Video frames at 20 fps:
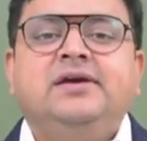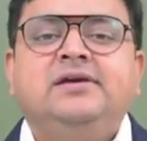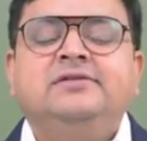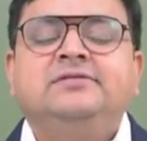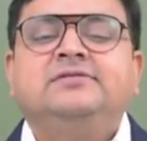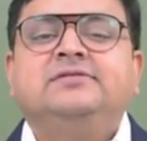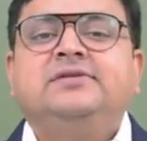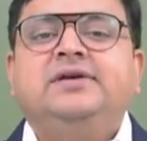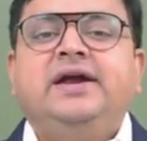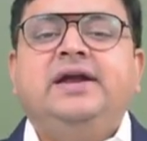
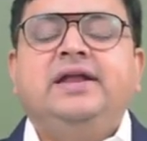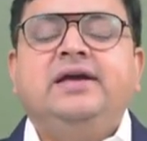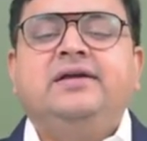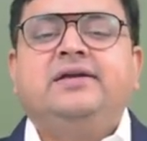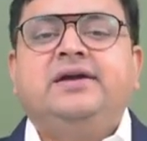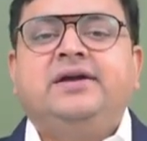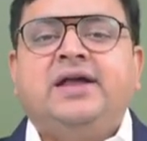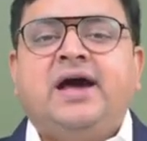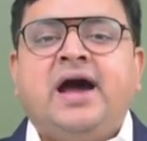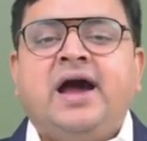is getting
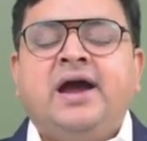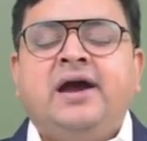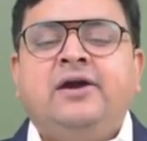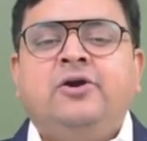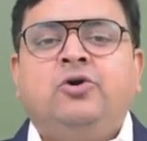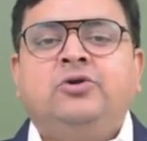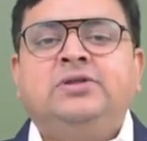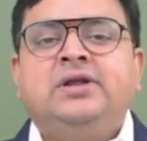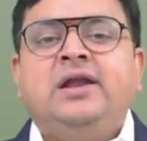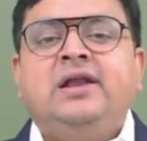retired
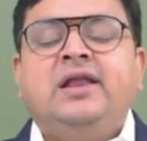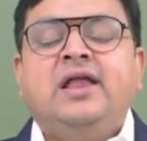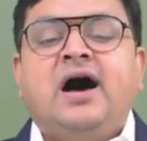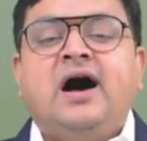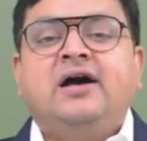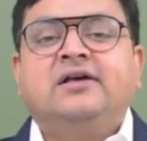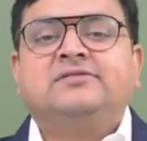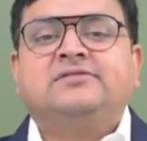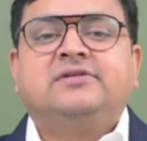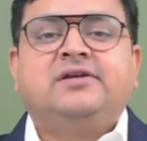on the
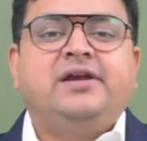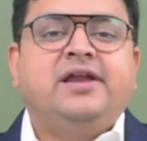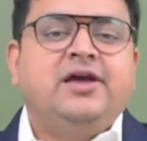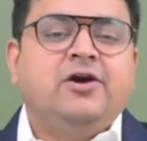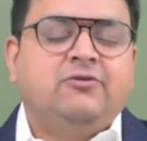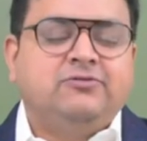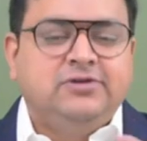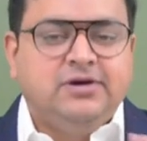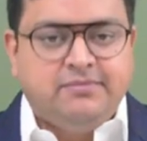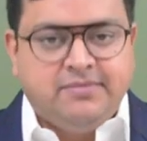last day
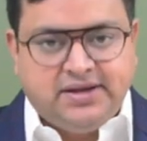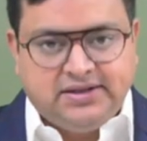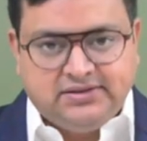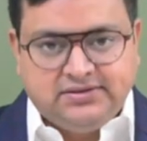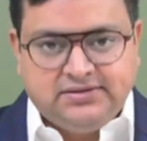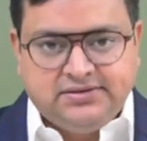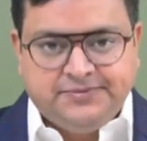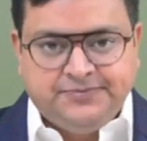of the month.